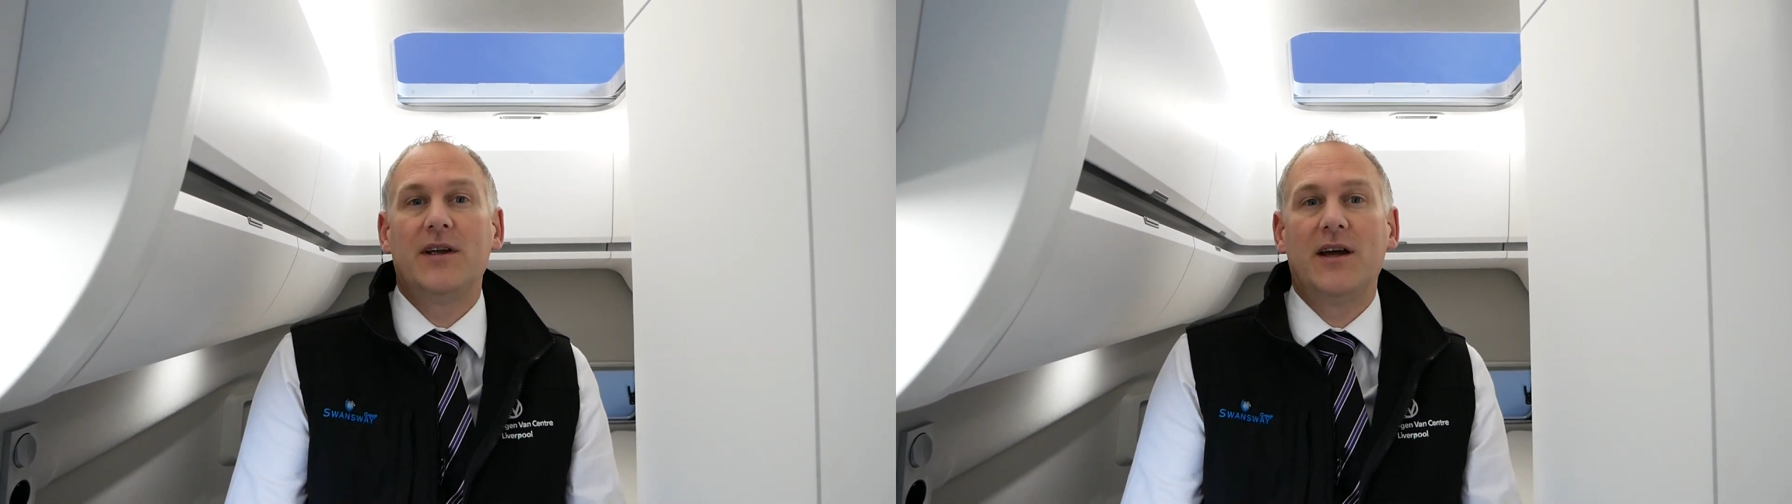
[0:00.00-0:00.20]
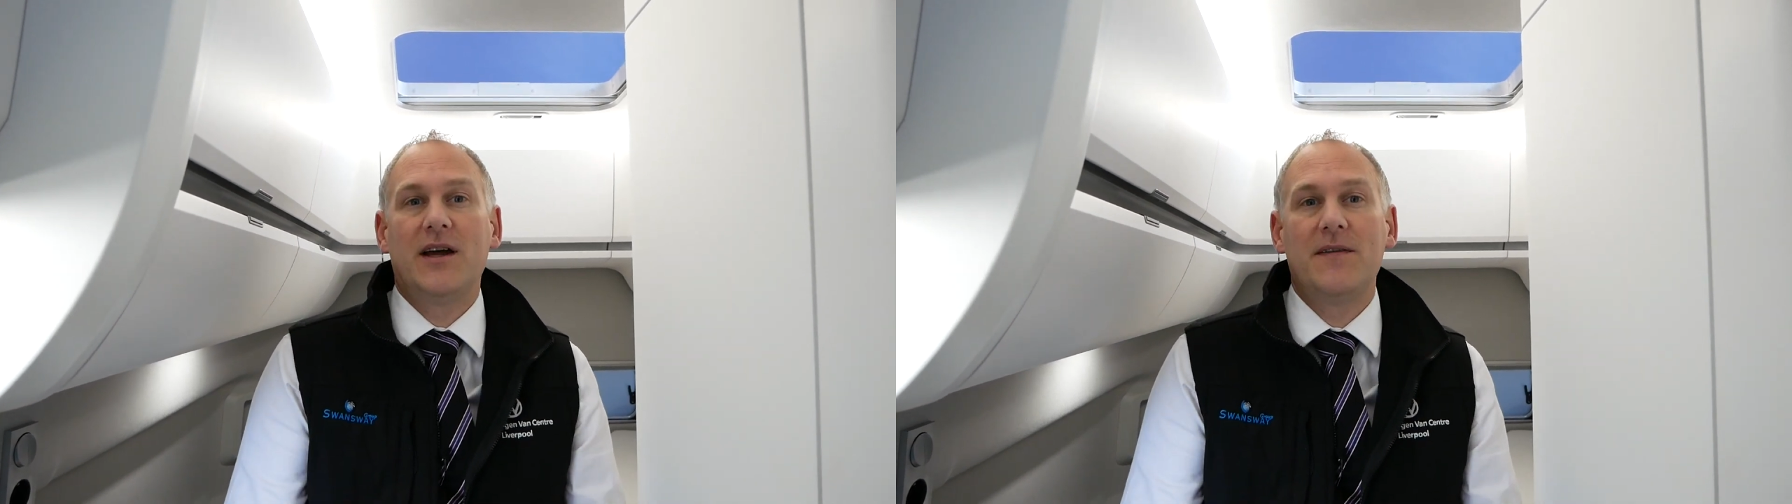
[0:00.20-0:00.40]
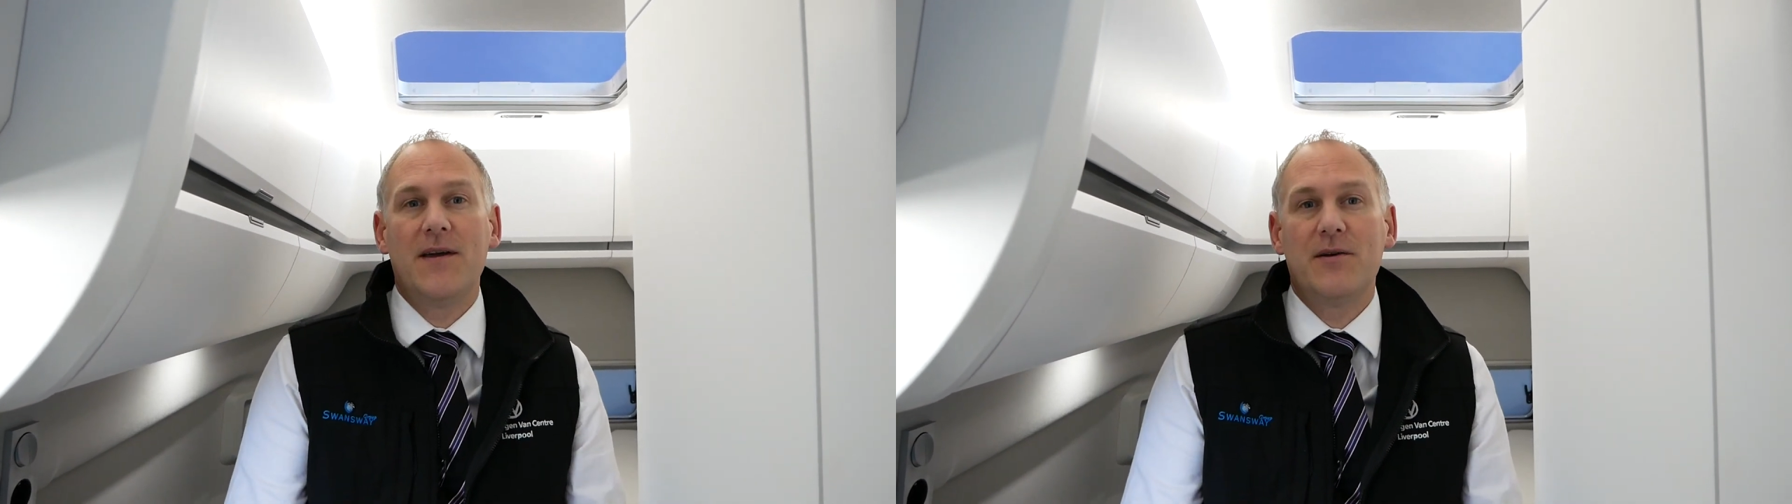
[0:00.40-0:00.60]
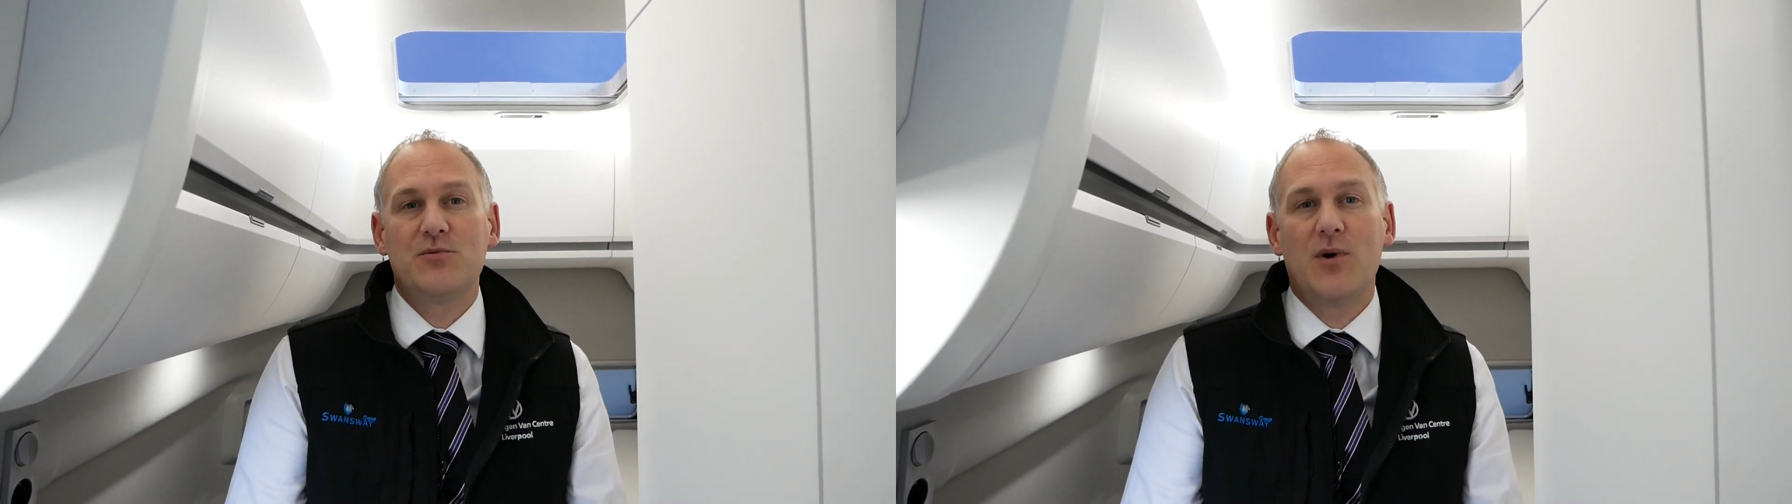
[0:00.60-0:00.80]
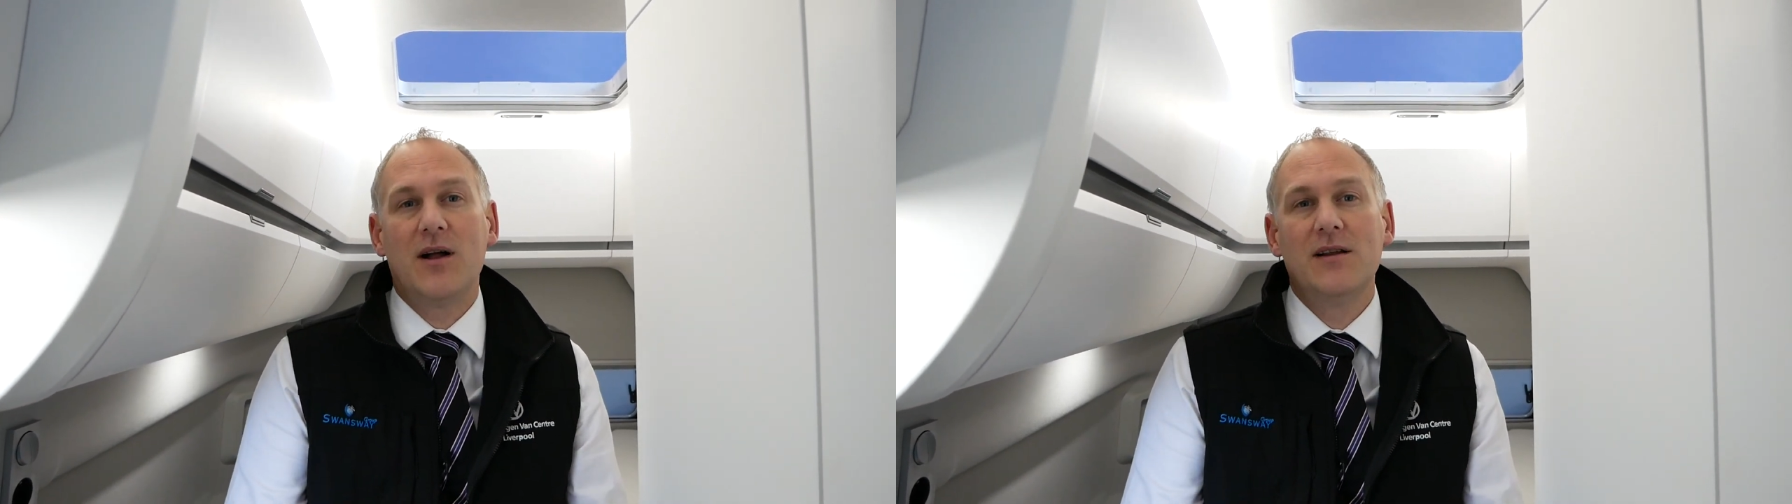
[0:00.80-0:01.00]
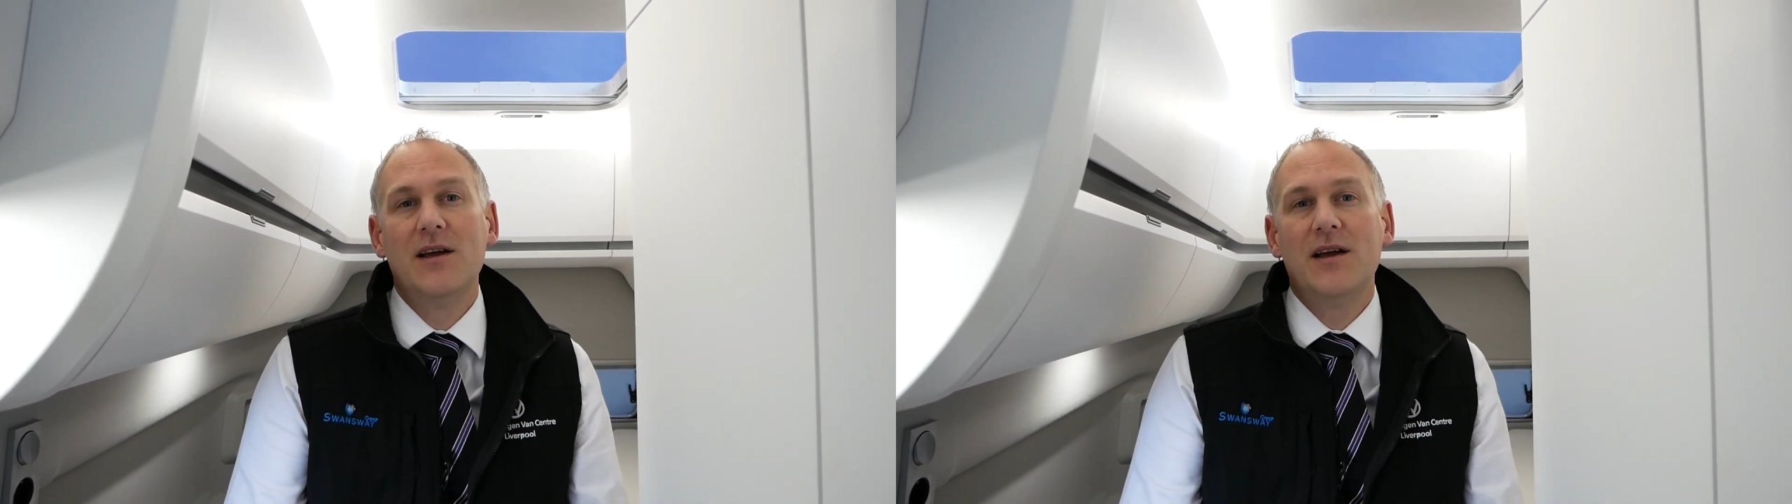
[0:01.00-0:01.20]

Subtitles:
in there as well,